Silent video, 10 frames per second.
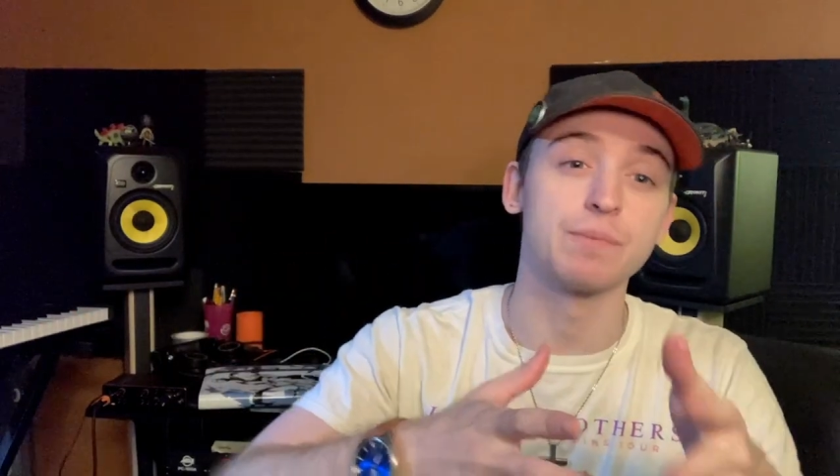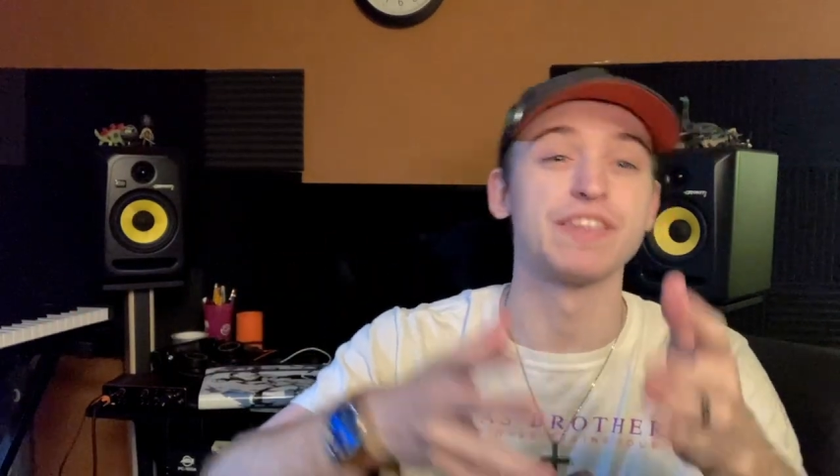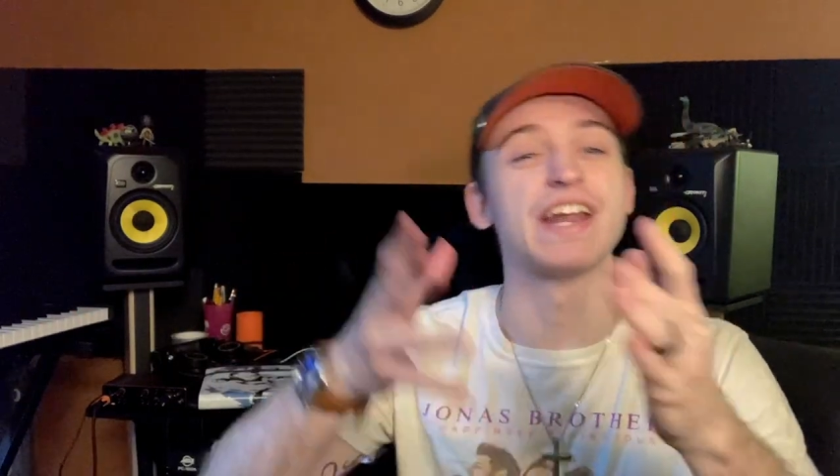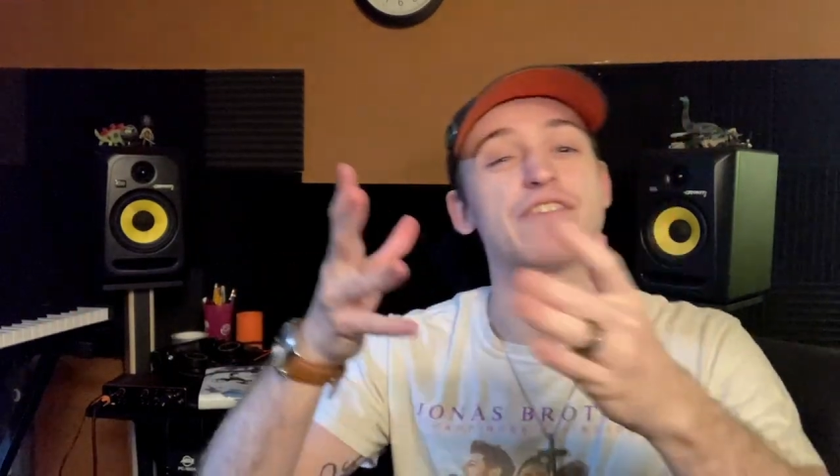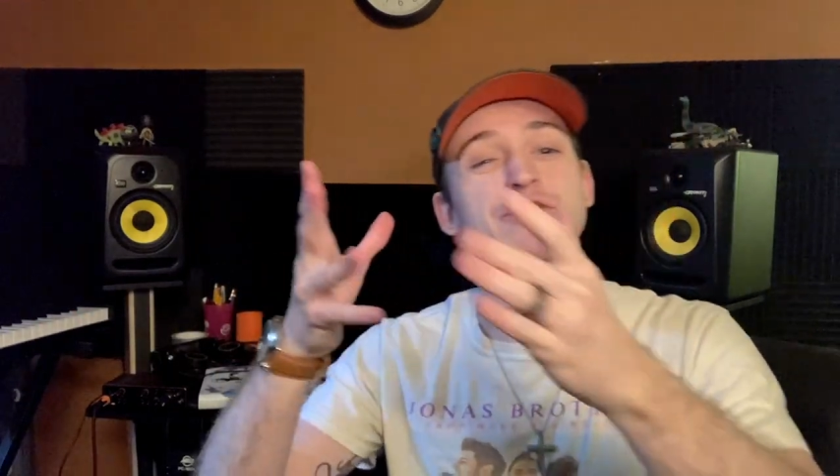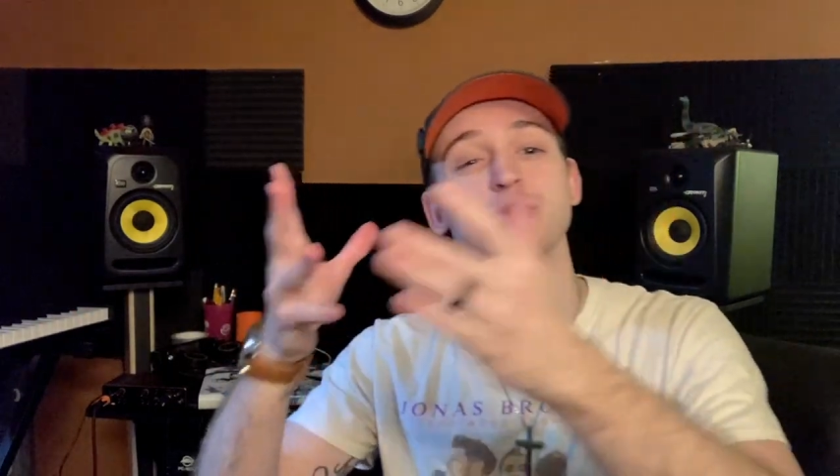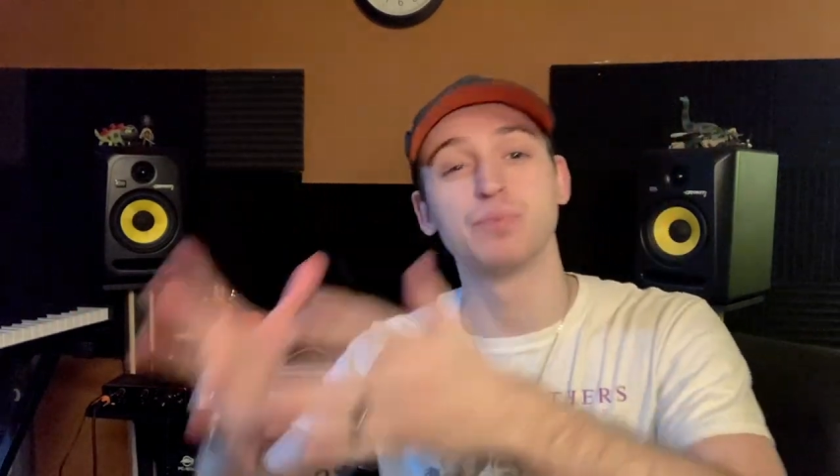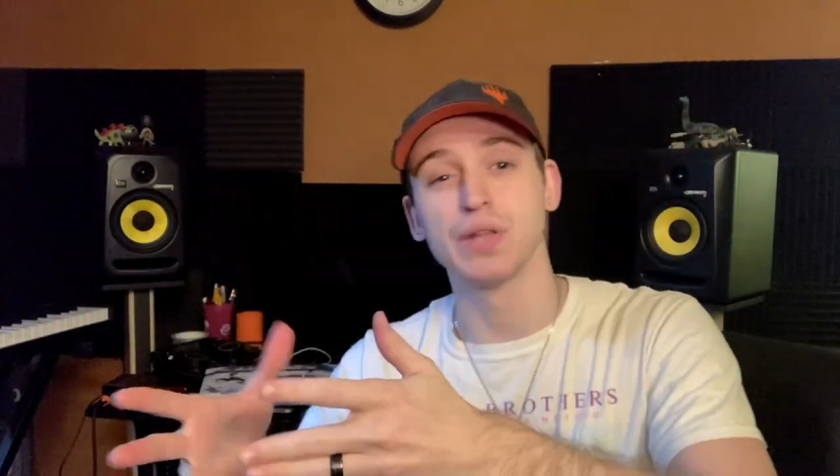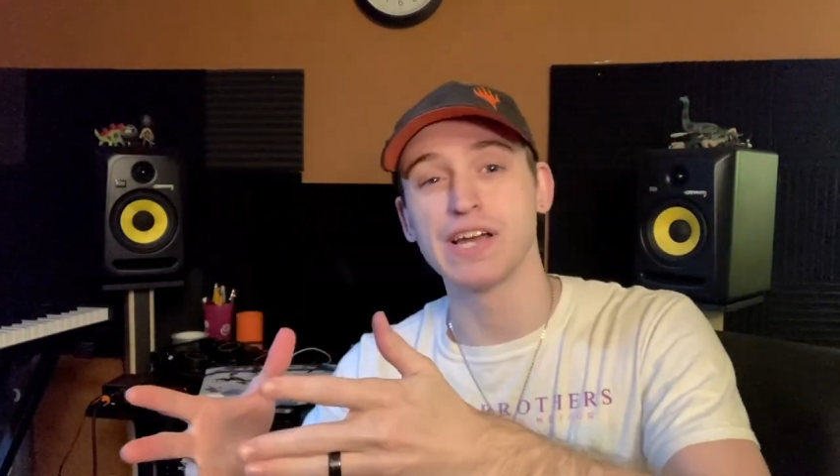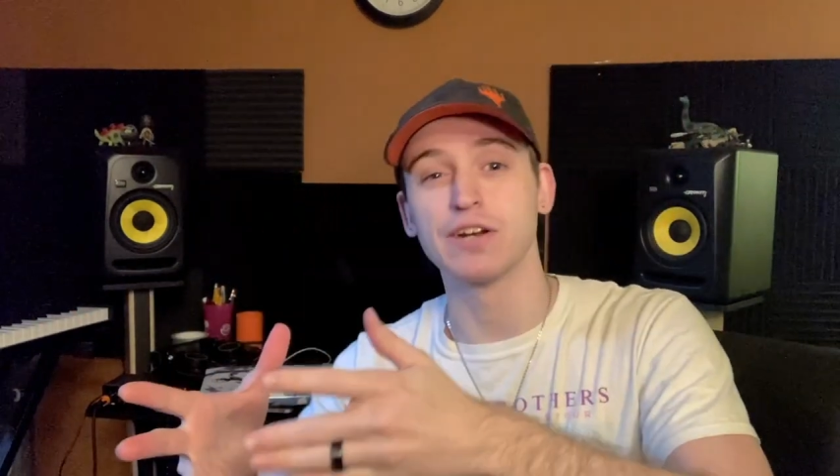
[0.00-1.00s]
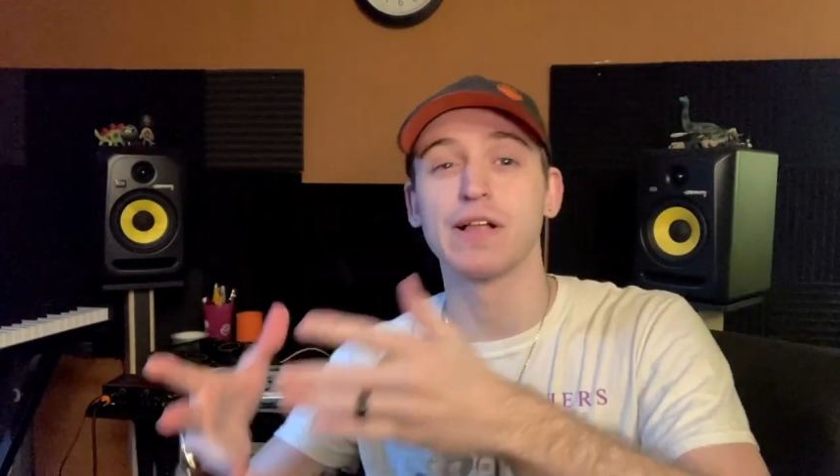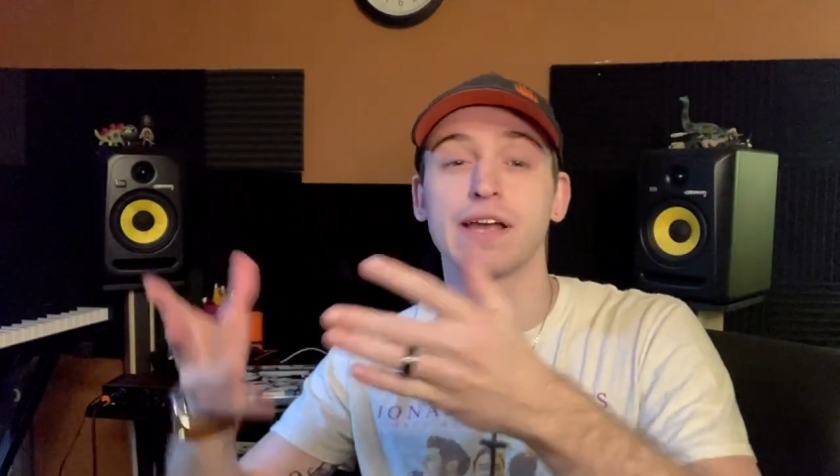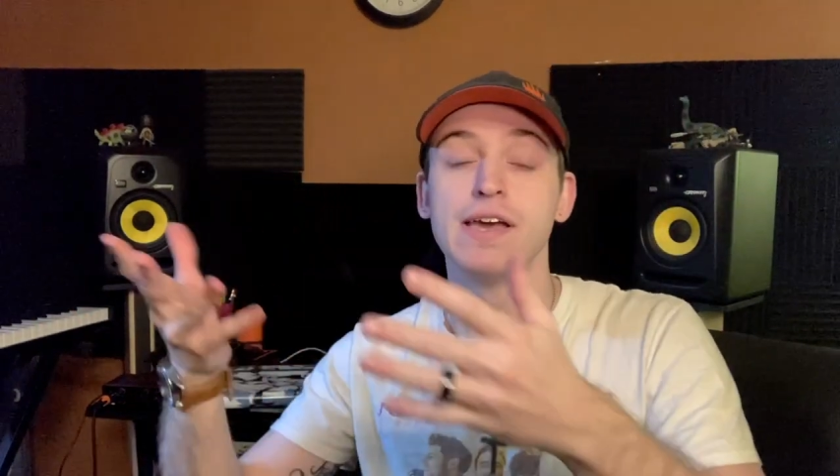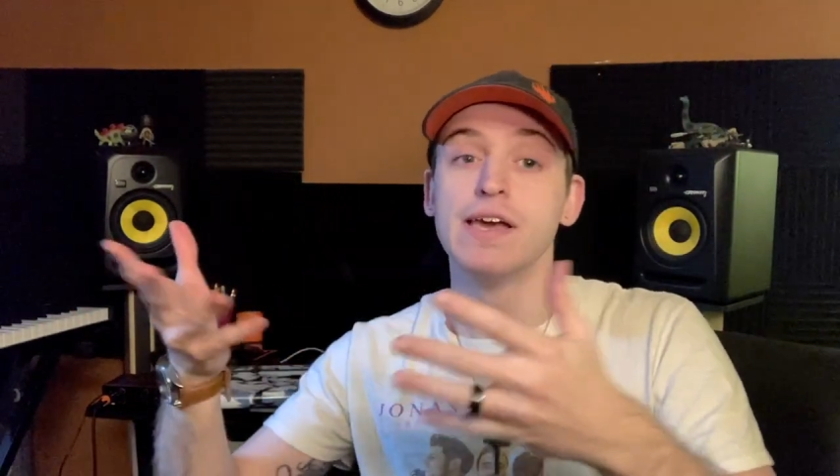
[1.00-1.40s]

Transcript: but then after you play, you're like,